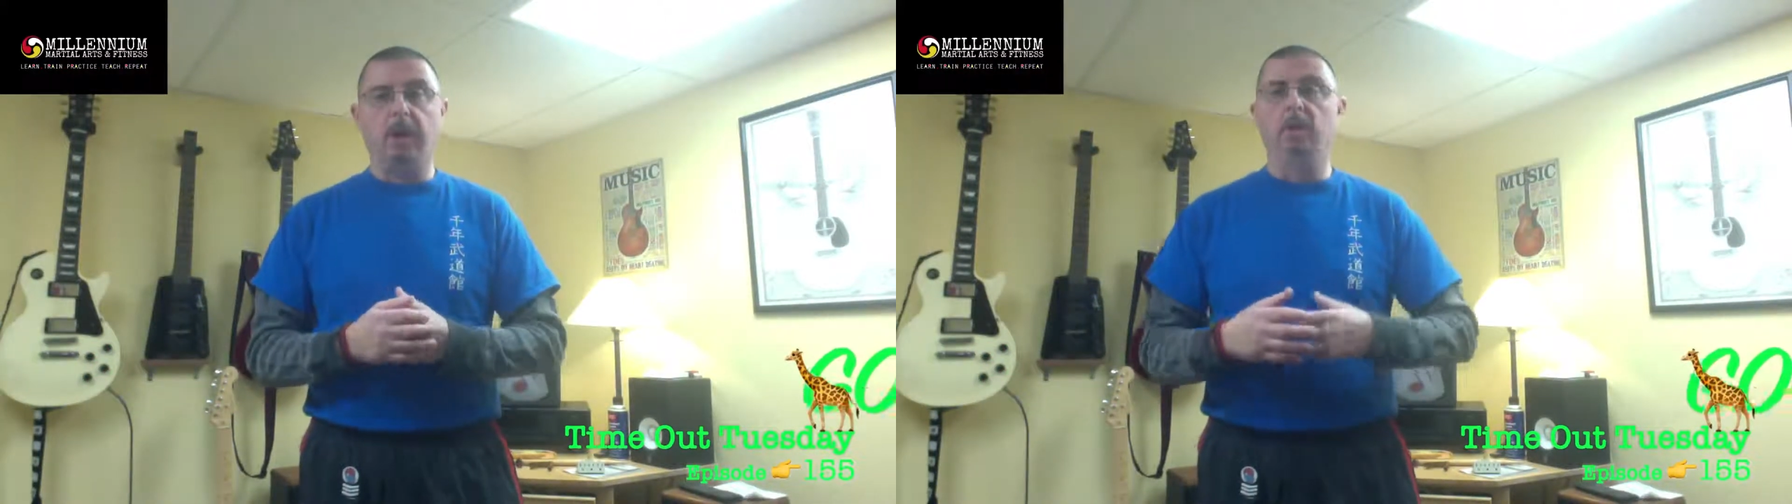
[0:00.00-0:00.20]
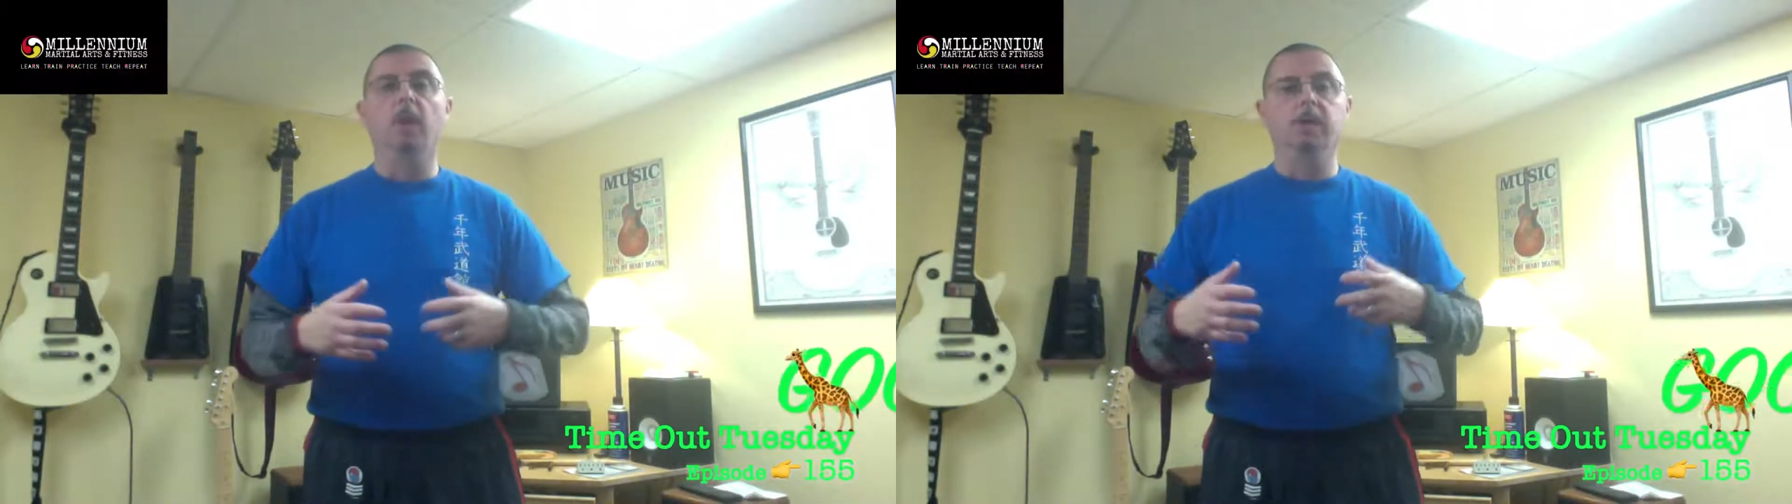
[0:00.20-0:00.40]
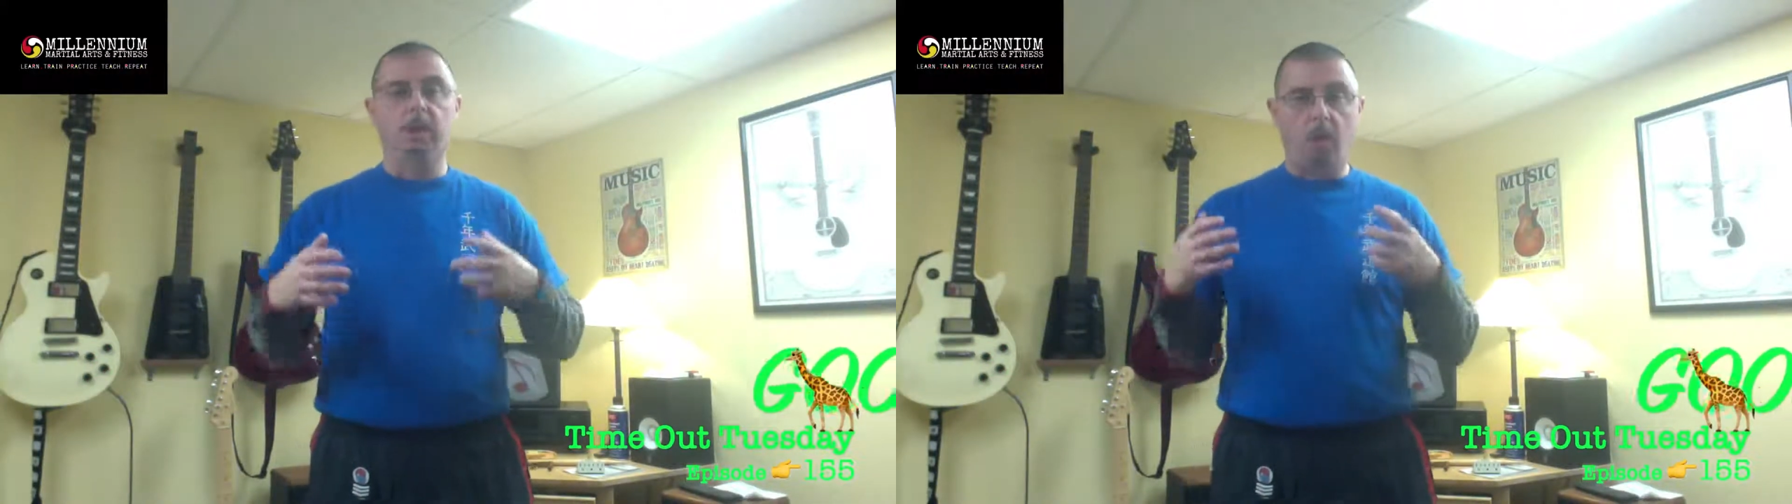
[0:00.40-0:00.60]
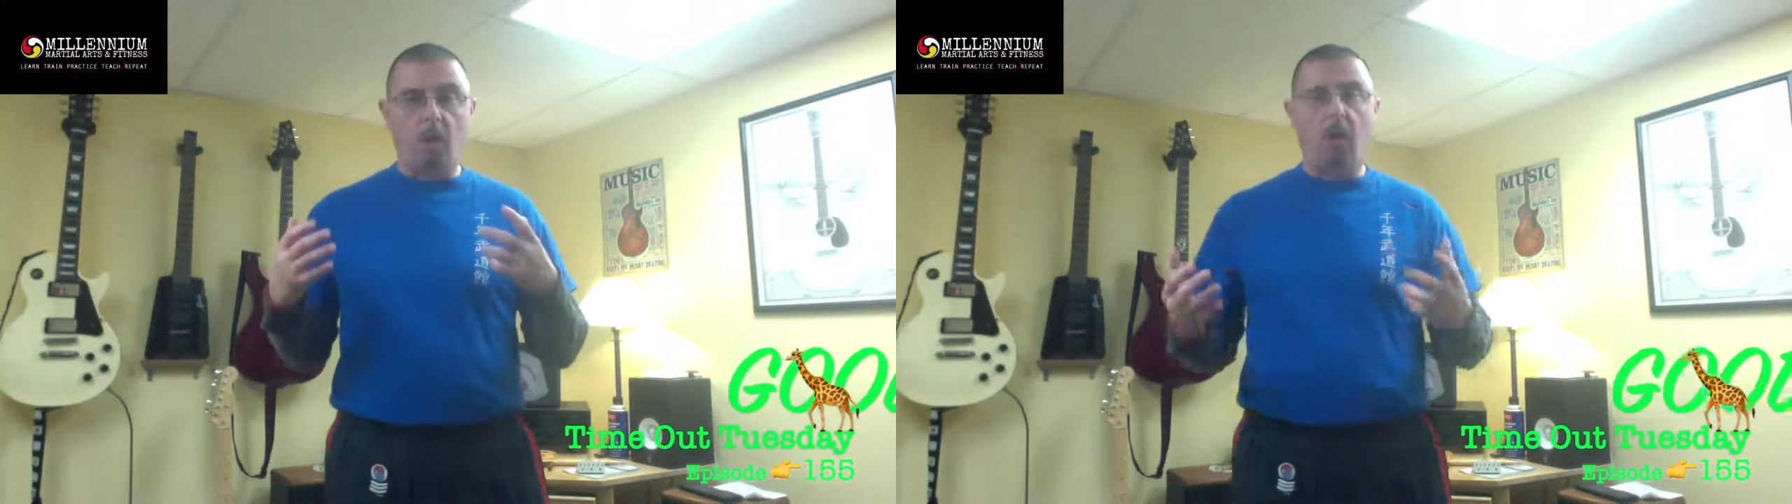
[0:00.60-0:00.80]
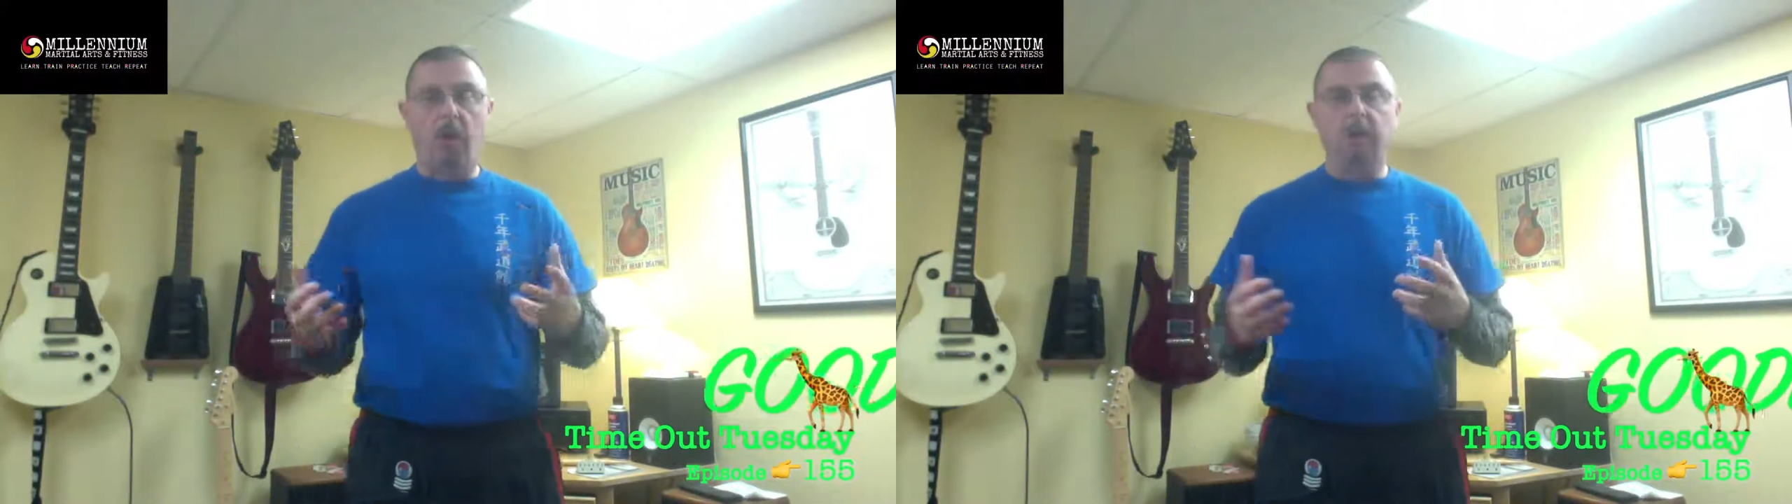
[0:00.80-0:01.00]
it wasn't
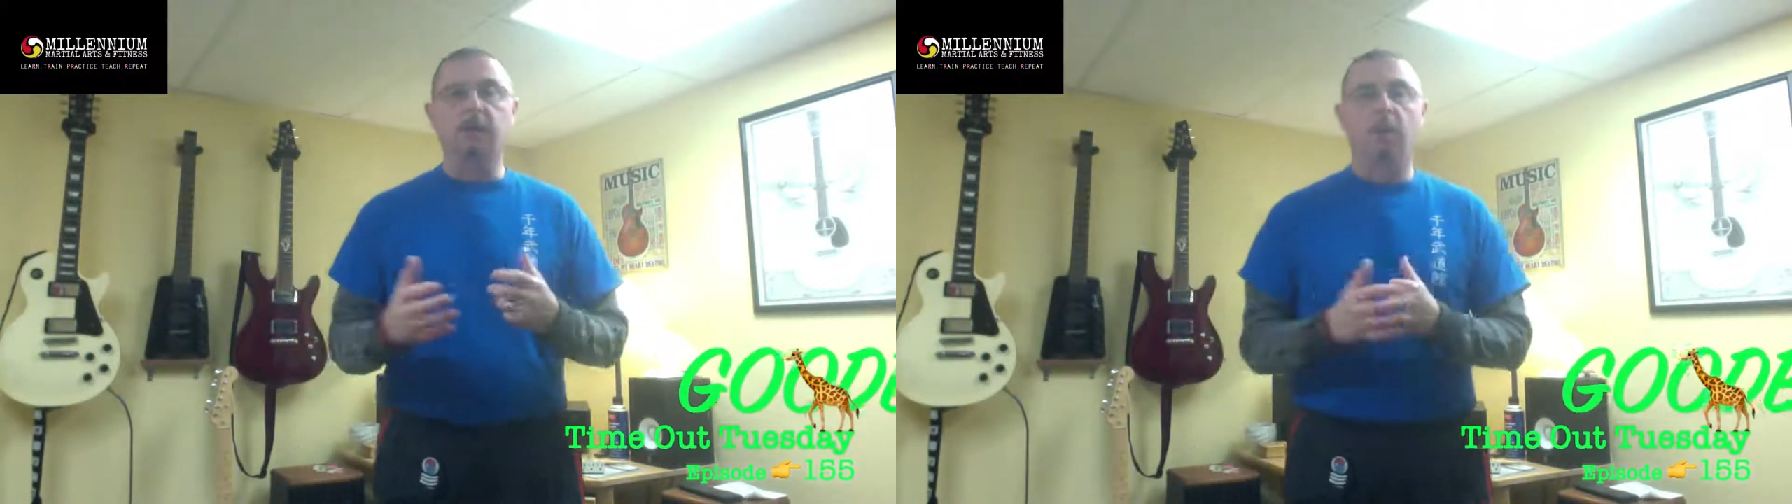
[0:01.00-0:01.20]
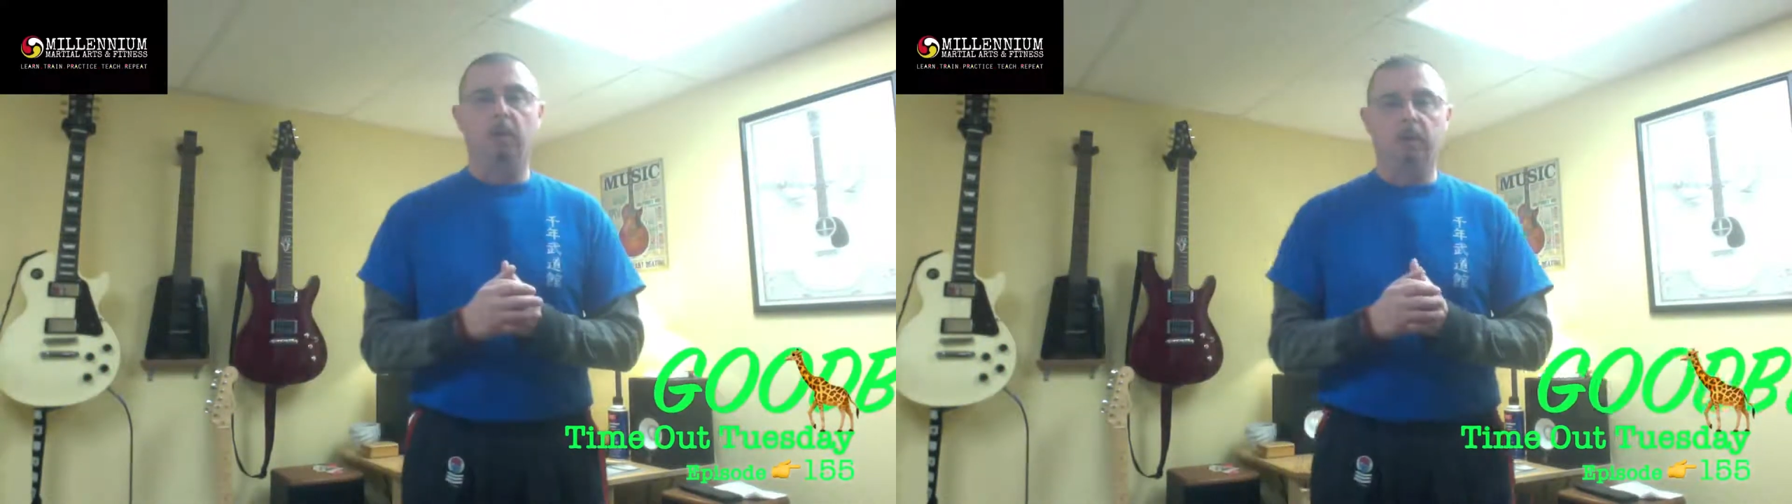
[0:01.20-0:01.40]
all a total